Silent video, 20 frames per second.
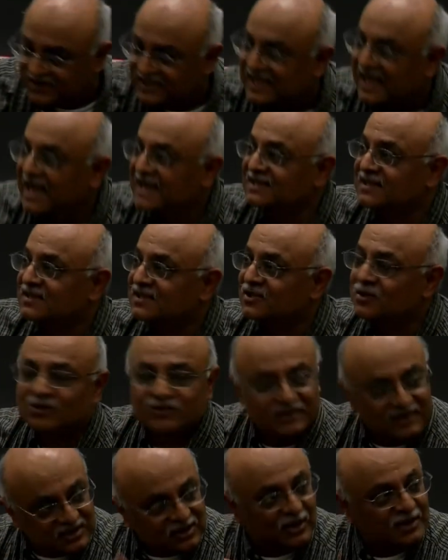size and so on.
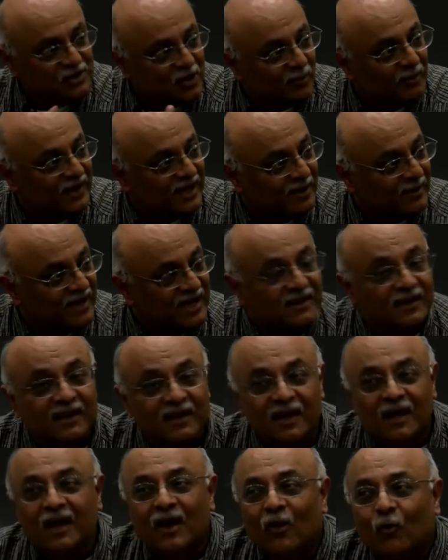So it's, it's complicated. But I think
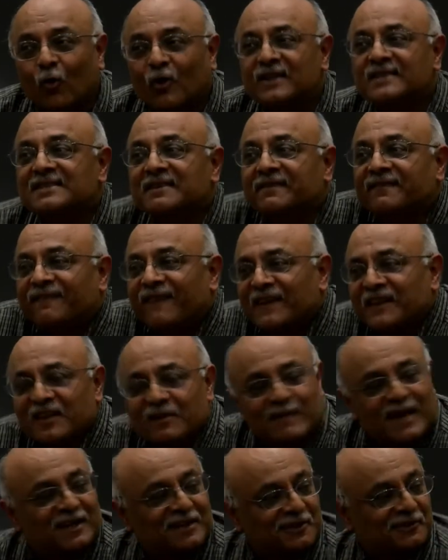what is the
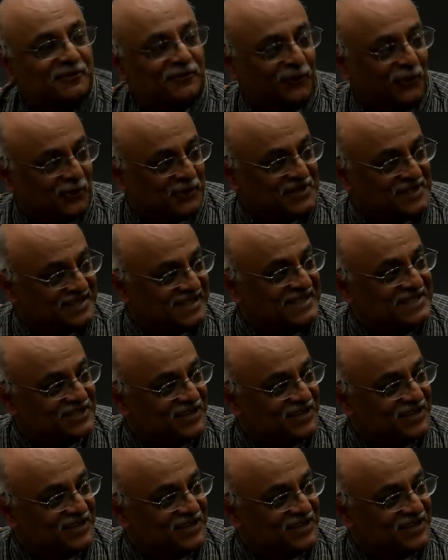fundamental force that's